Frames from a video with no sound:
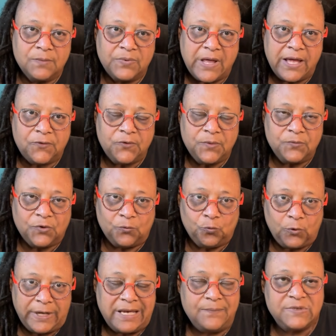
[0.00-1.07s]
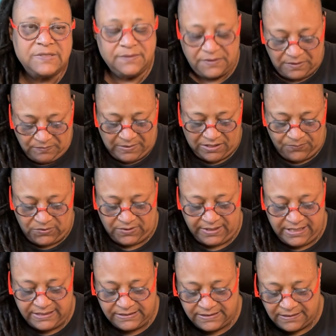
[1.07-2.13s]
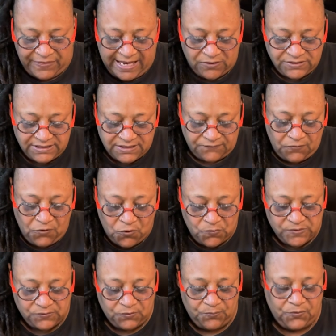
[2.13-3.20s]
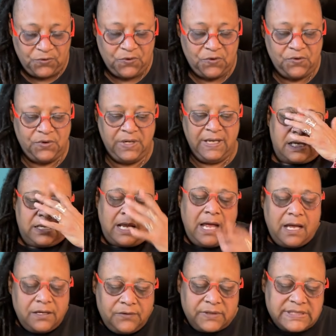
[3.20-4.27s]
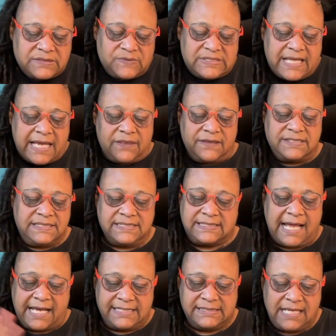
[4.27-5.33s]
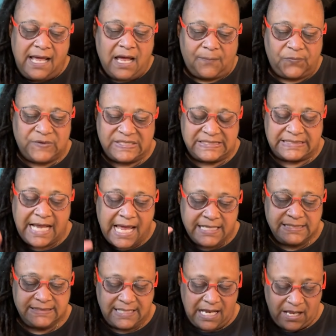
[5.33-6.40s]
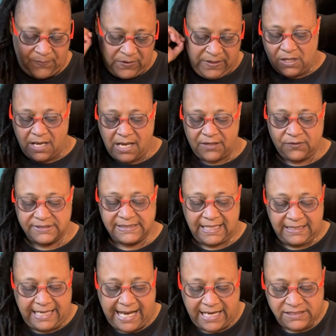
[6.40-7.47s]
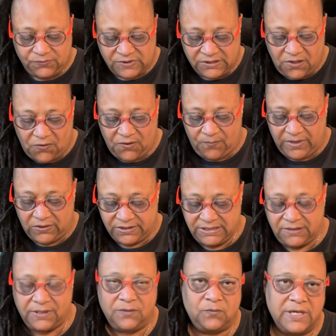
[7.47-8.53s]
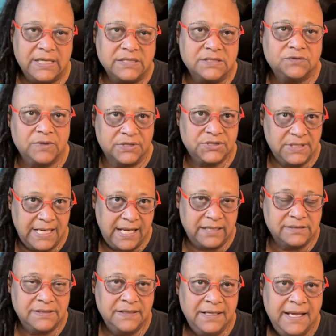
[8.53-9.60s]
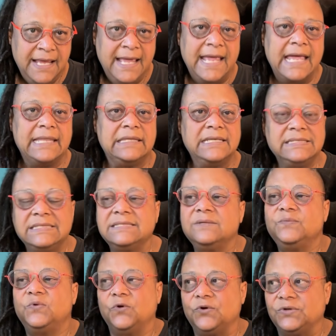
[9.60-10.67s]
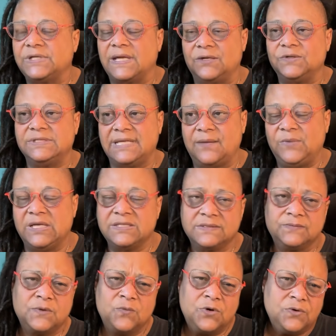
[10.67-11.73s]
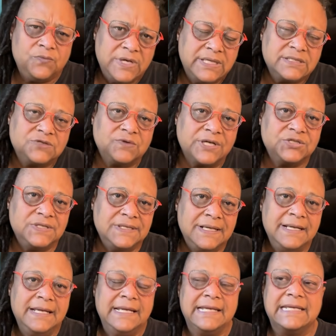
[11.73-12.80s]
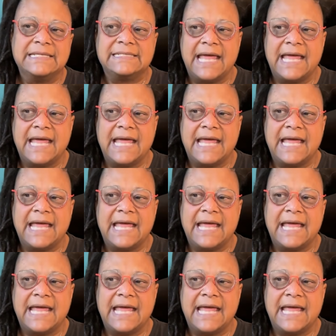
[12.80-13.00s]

Black women were raped by the police. Thousands of homes were burned. Congress was like, this has got to stop. This has got to stop. Congress enacts what's called the Military Reconstruction Act. And this is important to understand because the word Reconstruction is